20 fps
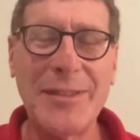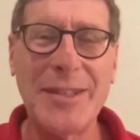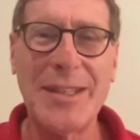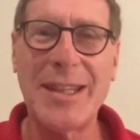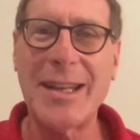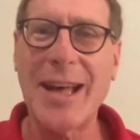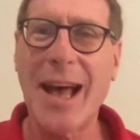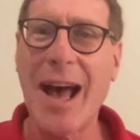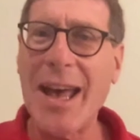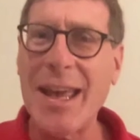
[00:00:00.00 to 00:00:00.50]
with
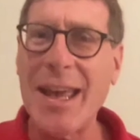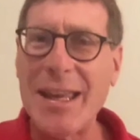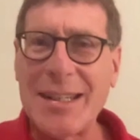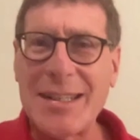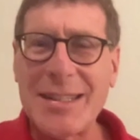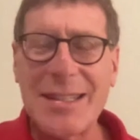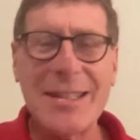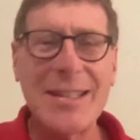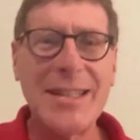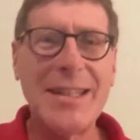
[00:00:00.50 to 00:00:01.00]
the
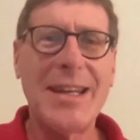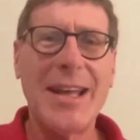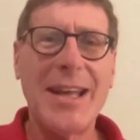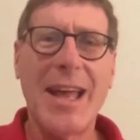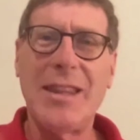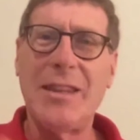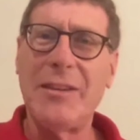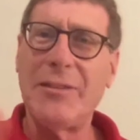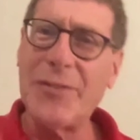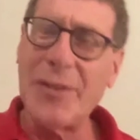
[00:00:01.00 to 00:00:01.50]
height
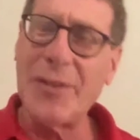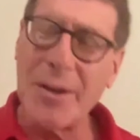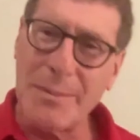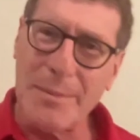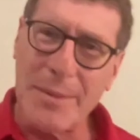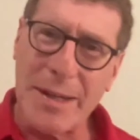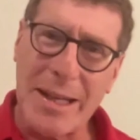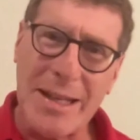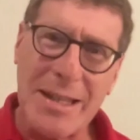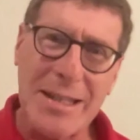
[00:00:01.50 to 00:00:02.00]
and the
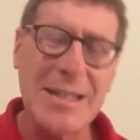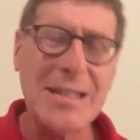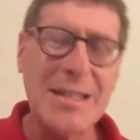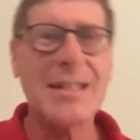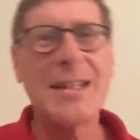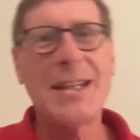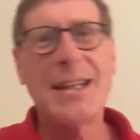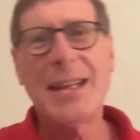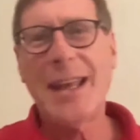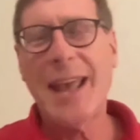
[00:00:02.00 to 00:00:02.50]
firmness,